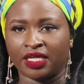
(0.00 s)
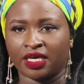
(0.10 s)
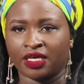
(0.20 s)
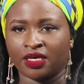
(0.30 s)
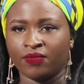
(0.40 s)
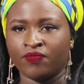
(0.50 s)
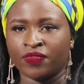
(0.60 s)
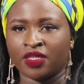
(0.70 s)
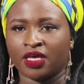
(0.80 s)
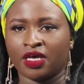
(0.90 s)
Kenya.
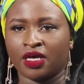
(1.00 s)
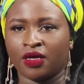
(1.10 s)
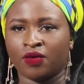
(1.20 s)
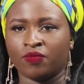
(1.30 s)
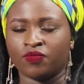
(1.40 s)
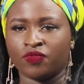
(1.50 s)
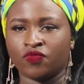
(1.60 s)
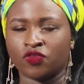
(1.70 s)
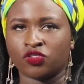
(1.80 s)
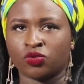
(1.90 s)

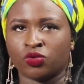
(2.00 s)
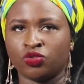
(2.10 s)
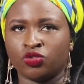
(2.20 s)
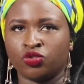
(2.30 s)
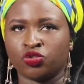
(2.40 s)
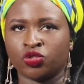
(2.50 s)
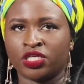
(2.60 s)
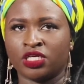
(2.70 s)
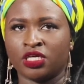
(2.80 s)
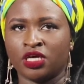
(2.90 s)
So
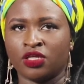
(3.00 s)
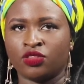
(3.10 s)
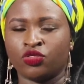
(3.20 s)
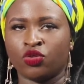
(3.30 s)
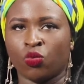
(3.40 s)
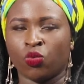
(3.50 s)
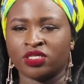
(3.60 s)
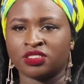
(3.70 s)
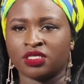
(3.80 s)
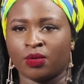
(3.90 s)
usually the
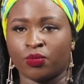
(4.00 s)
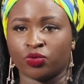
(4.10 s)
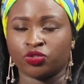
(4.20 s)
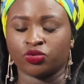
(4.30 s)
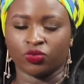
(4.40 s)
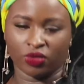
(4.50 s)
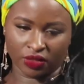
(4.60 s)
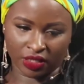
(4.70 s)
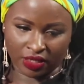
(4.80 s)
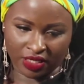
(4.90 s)
ones that approach you,
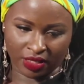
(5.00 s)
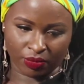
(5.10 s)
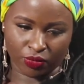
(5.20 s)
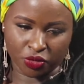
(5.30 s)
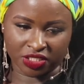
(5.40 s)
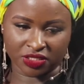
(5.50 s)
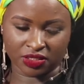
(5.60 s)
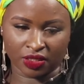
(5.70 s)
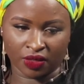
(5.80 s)
that approach us,